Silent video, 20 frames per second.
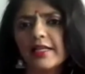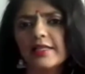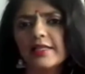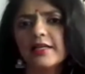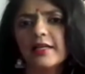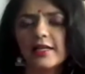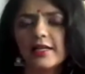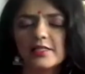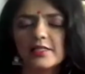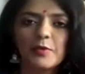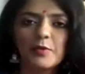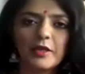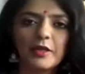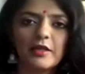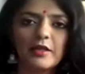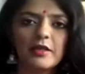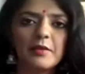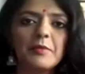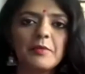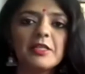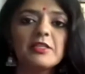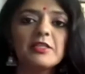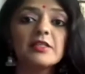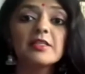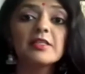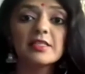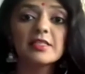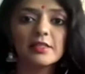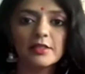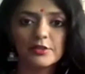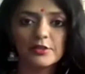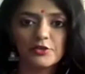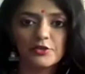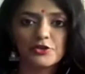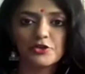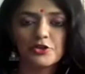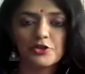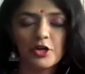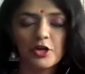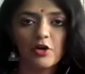why there has been an immediate
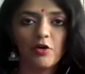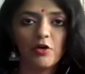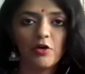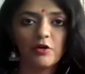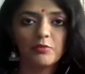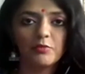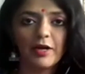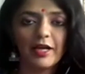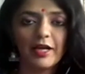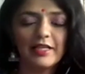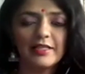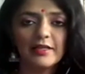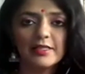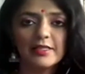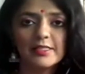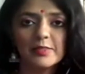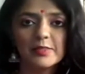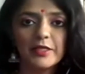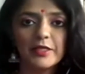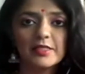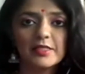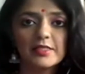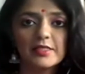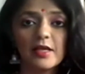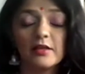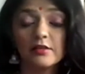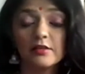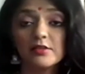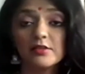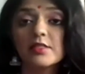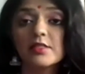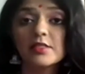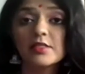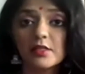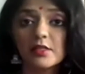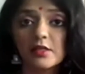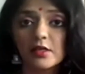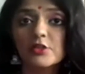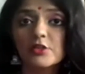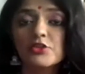surge, or why there has been a
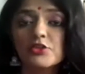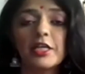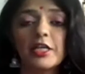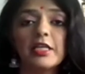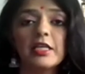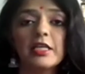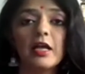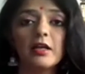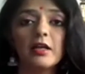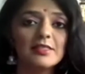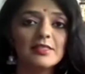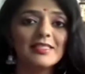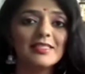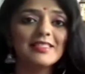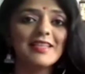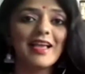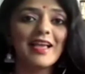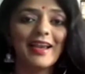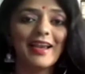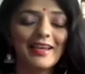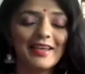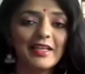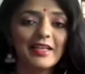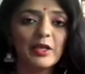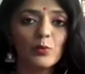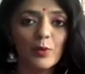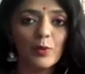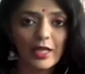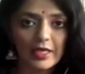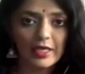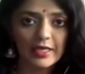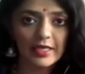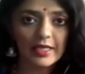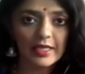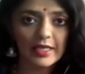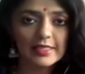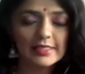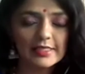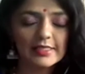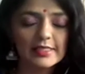sudden surge in understanding
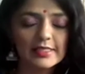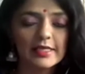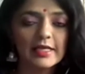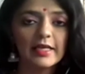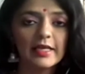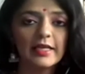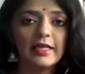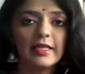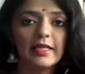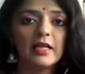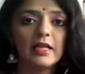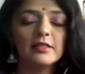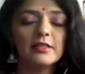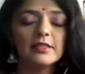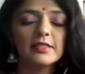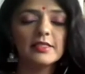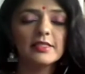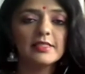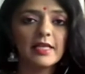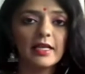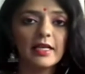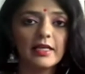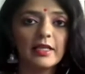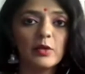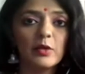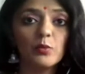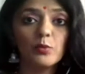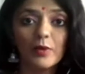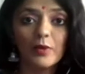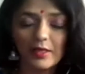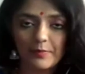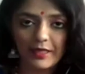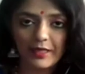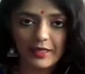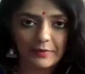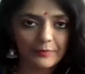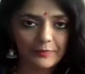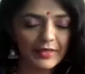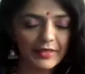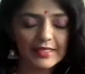wellness, in understanding
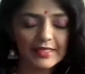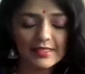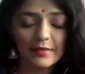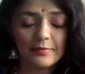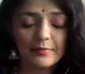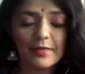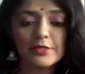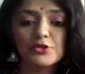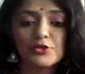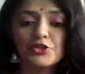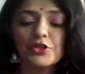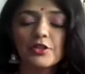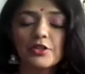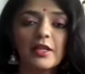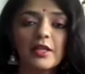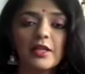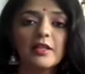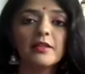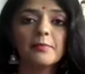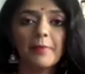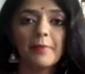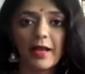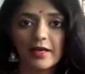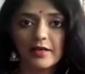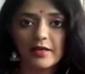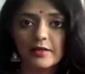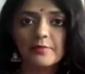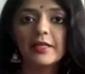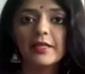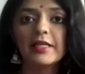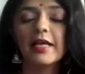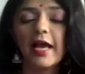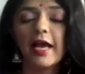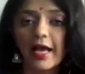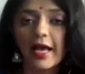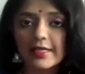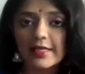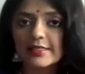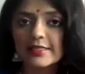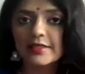well-being. As I mentioned, that the pandemic
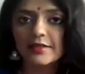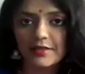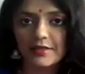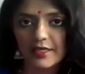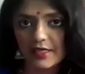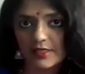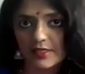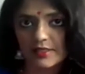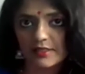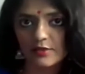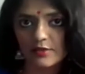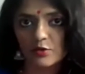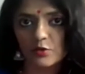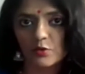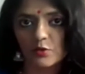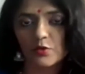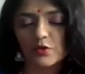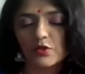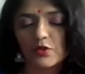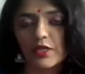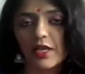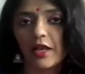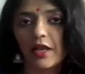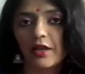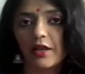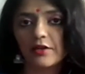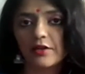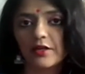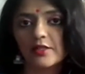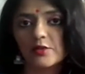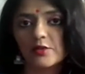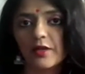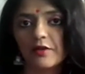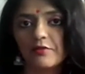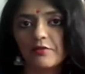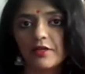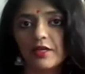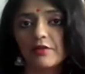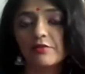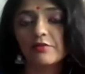has created those areas
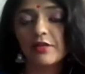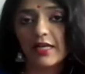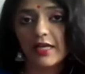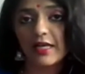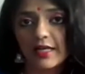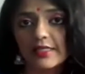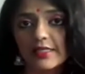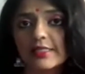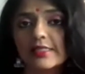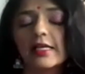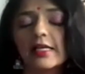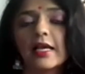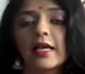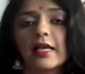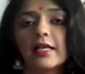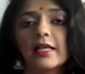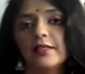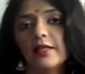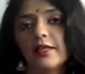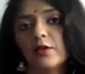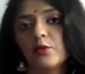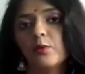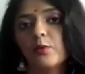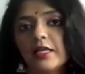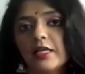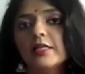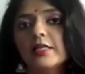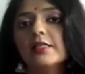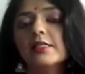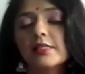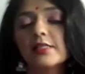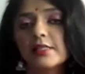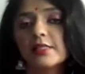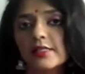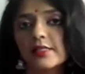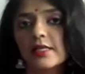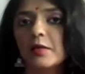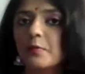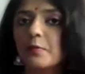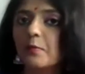where we have realized that wellness
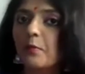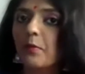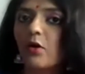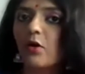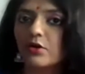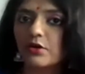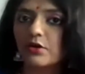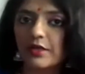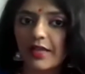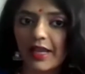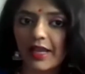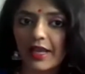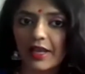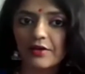is an important